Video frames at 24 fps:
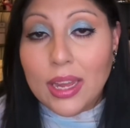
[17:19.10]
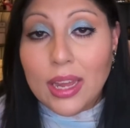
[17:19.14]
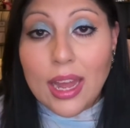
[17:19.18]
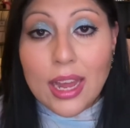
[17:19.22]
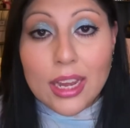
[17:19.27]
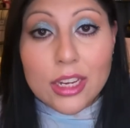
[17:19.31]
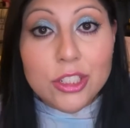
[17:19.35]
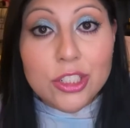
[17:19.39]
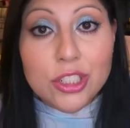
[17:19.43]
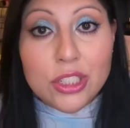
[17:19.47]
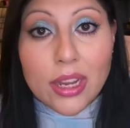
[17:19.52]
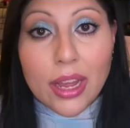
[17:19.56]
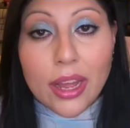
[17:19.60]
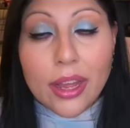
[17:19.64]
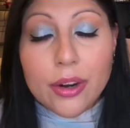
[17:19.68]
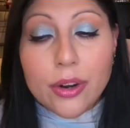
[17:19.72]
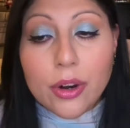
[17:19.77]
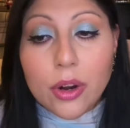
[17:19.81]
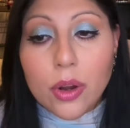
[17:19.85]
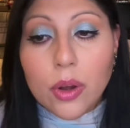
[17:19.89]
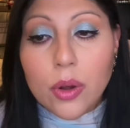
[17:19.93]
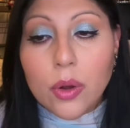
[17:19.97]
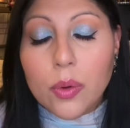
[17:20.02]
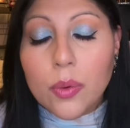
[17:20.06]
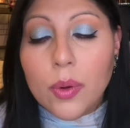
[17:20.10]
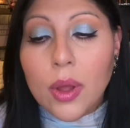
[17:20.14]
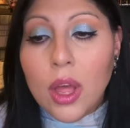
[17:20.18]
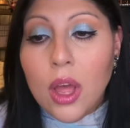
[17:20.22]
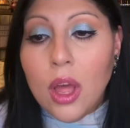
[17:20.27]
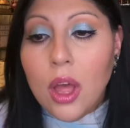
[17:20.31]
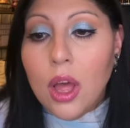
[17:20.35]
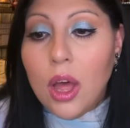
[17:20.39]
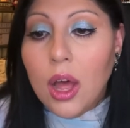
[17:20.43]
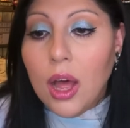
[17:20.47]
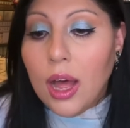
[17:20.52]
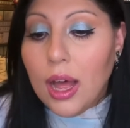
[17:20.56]
eyeshadow.
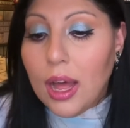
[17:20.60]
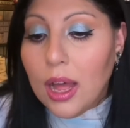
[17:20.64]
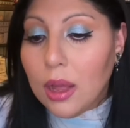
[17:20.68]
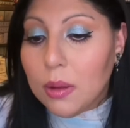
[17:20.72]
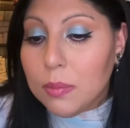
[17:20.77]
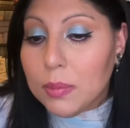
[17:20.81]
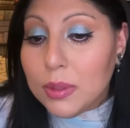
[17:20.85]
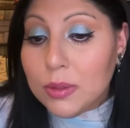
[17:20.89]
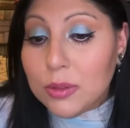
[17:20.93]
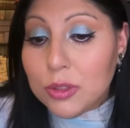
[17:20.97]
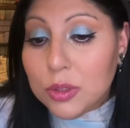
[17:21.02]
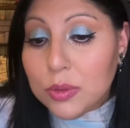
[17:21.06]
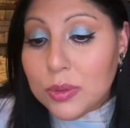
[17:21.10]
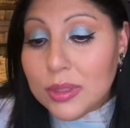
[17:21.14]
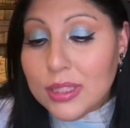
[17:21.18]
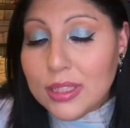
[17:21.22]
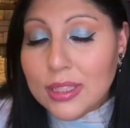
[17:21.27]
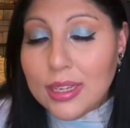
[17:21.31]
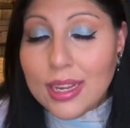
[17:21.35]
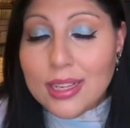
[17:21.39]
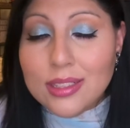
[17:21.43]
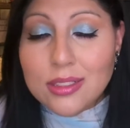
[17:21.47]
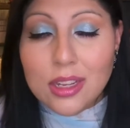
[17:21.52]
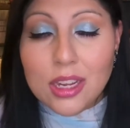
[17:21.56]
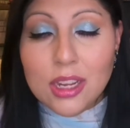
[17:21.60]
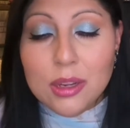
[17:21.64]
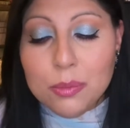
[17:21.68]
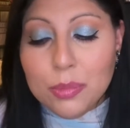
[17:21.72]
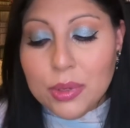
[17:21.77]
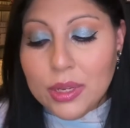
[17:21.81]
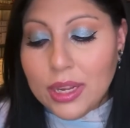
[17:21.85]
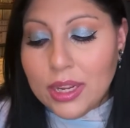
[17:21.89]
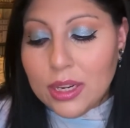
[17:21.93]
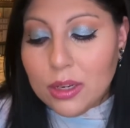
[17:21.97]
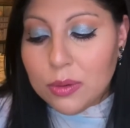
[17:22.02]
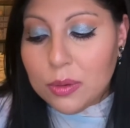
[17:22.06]
It was really nice. I
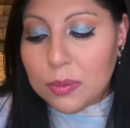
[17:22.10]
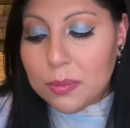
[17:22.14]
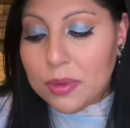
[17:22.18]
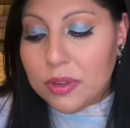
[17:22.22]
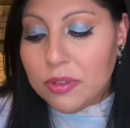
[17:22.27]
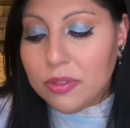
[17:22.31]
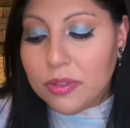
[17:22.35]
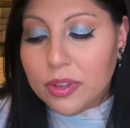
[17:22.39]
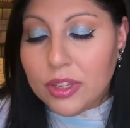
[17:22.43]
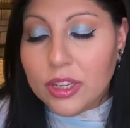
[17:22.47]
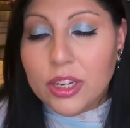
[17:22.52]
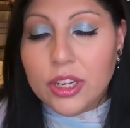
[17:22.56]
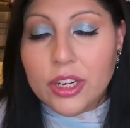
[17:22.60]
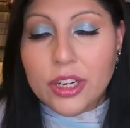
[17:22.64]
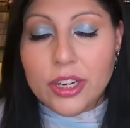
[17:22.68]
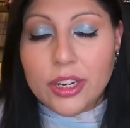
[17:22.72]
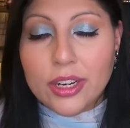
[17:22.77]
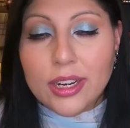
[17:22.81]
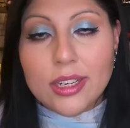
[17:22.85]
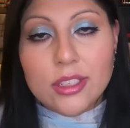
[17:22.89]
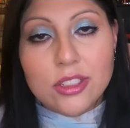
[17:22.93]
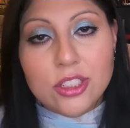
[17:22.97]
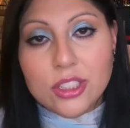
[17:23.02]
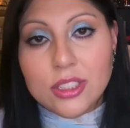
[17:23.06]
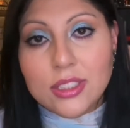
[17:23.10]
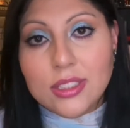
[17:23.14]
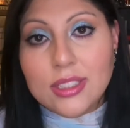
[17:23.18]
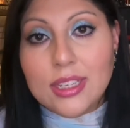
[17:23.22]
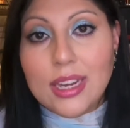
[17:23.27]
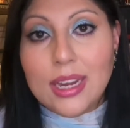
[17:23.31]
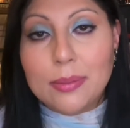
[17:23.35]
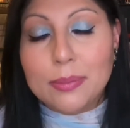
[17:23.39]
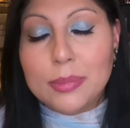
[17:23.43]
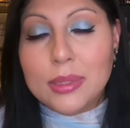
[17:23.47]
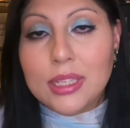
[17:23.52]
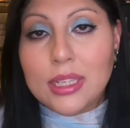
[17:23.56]
applied it with my finger. I just
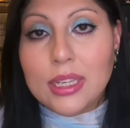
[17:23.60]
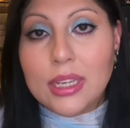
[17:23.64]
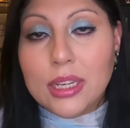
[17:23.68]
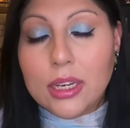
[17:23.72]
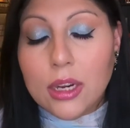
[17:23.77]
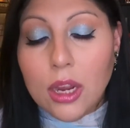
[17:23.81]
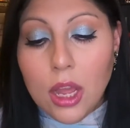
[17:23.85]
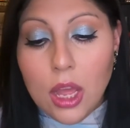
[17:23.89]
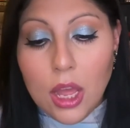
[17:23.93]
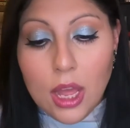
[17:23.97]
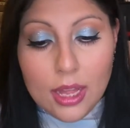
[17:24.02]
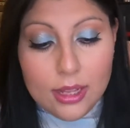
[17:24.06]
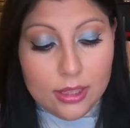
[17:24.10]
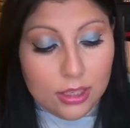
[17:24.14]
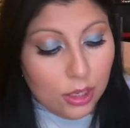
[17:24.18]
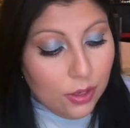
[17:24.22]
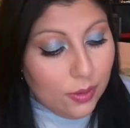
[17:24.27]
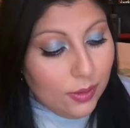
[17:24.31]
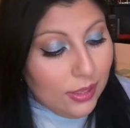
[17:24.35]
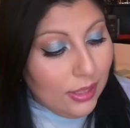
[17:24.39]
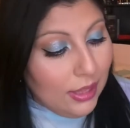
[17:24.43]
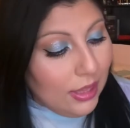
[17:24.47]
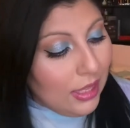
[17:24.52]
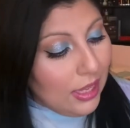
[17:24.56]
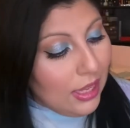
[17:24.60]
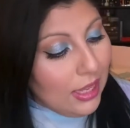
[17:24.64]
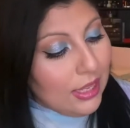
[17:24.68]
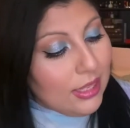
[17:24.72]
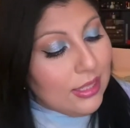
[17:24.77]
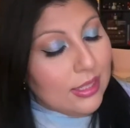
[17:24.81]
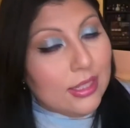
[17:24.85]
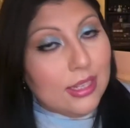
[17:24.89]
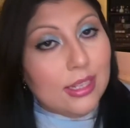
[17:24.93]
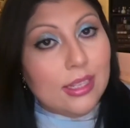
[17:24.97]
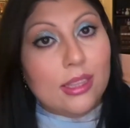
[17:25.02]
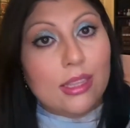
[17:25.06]
tapped it. The only thing is
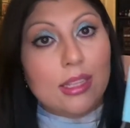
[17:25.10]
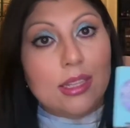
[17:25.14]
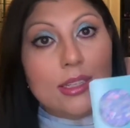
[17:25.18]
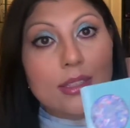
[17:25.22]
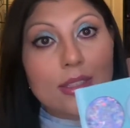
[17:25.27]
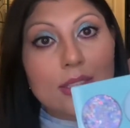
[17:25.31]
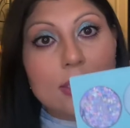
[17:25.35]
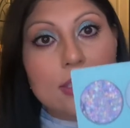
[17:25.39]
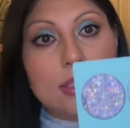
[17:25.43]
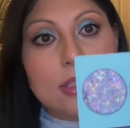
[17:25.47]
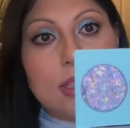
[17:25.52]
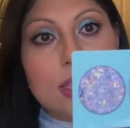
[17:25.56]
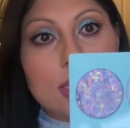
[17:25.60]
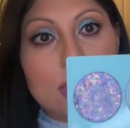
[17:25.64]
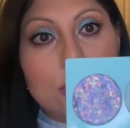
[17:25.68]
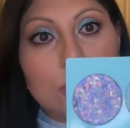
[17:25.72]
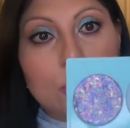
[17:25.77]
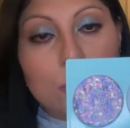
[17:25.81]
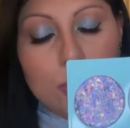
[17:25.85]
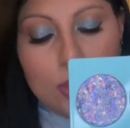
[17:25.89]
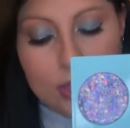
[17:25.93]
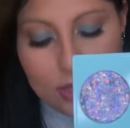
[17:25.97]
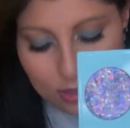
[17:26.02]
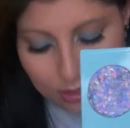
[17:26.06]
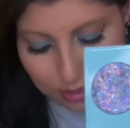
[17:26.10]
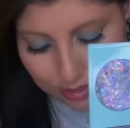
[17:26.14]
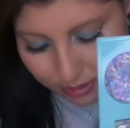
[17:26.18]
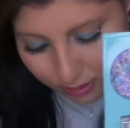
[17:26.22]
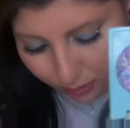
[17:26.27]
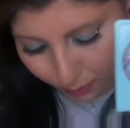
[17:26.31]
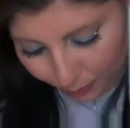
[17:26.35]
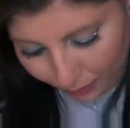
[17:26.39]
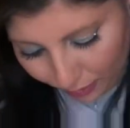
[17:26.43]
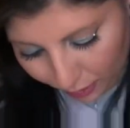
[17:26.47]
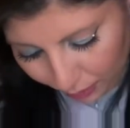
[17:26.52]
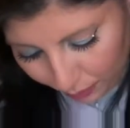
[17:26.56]
that this
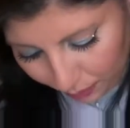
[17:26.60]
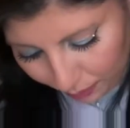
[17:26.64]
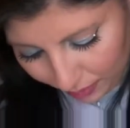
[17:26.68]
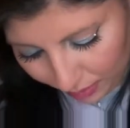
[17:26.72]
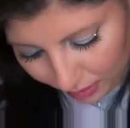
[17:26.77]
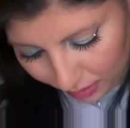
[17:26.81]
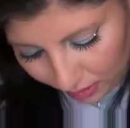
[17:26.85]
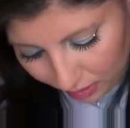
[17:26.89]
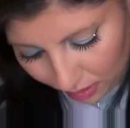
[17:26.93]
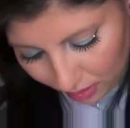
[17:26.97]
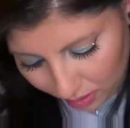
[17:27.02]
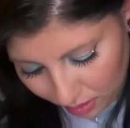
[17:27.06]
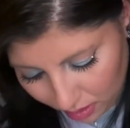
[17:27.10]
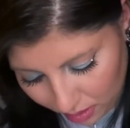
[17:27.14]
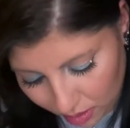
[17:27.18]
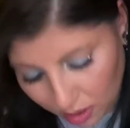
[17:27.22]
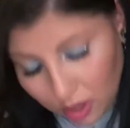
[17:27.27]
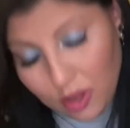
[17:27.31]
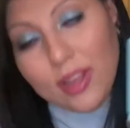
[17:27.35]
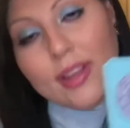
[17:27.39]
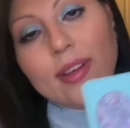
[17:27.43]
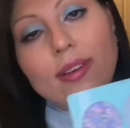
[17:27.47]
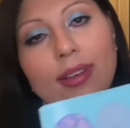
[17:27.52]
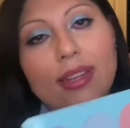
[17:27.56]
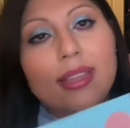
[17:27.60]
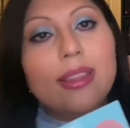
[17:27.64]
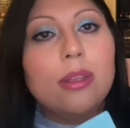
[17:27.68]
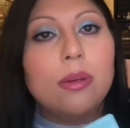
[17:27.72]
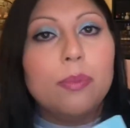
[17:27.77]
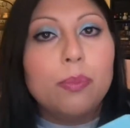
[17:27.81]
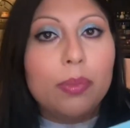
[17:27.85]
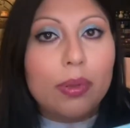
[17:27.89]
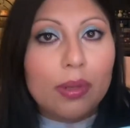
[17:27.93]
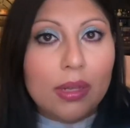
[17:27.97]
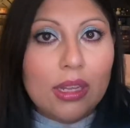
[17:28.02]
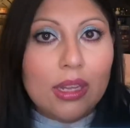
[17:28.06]
blue one, and
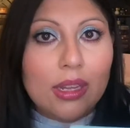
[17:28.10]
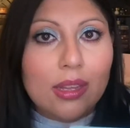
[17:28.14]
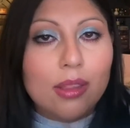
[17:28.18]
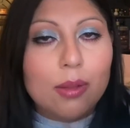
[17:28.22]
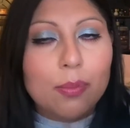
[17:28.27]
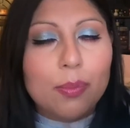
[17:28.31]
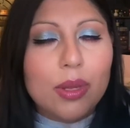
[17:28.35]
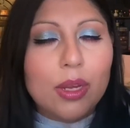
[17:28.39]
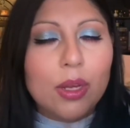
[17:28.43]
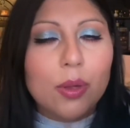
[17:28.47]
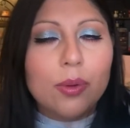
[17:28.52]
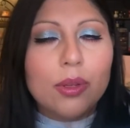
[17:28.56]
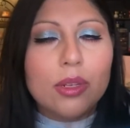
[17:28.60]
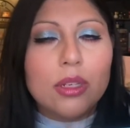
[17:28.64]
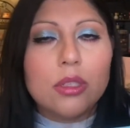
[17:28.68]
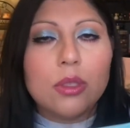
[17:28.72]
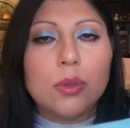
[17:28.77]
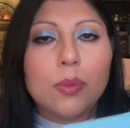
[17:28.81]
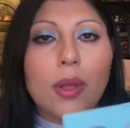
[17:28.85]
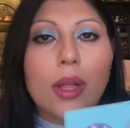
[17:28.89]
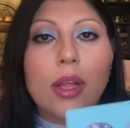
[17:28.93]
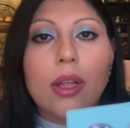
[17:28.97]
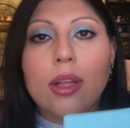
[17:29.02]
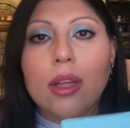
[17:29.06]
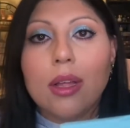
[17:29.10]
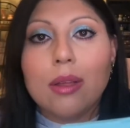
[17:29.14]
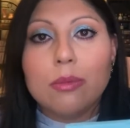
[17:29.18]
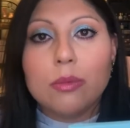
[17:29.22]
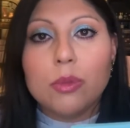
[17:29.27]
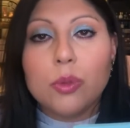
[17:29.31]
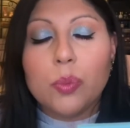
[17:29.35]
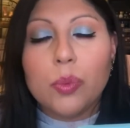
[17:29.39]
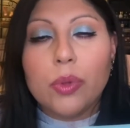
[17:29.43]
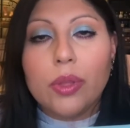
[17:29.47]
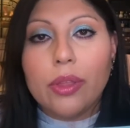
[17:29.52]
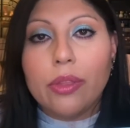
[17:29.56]
the pink one as well, comes
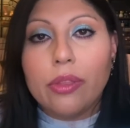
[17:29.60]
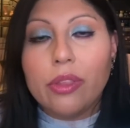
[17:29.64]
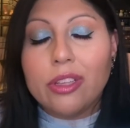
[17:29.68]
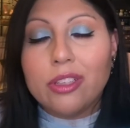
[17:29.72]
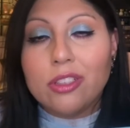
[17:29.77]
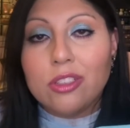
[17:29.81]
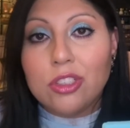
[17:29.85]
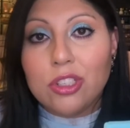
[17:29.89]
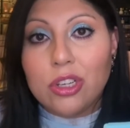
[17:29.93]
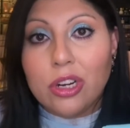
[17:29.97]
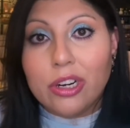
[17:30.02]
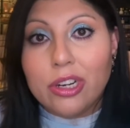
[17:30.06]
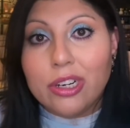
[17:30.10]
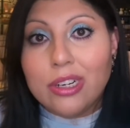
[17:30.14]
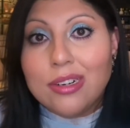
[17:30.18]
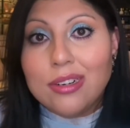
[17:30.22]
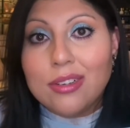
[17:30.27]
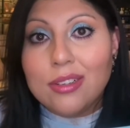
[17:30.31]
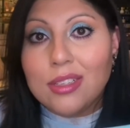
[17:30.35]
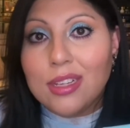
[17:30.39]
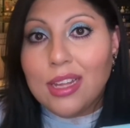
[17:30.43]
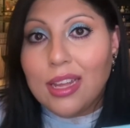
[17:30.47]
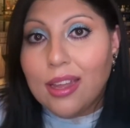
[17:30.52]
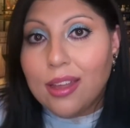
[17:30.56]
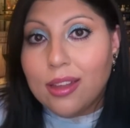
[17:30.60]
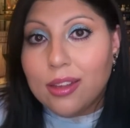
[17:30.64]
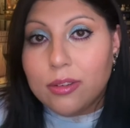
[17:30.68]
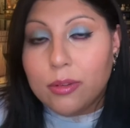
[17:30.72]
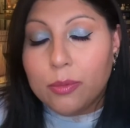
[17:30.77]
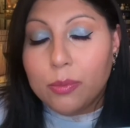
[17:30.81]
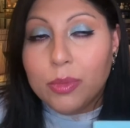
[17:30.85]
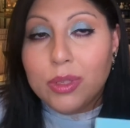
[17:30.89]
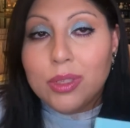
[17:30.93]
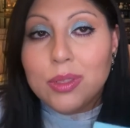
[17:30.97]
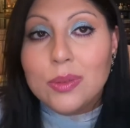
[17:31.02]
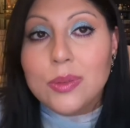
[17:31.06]
with stars and
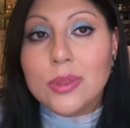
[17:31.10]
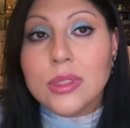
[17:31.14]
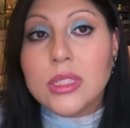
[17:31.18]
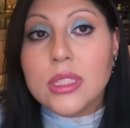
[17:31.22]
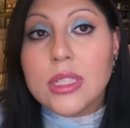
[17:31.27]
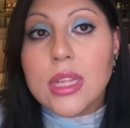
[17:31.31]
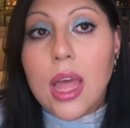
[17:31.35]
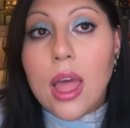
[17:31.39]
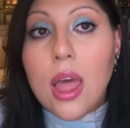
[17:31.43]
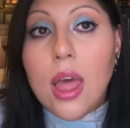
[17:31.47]
moons,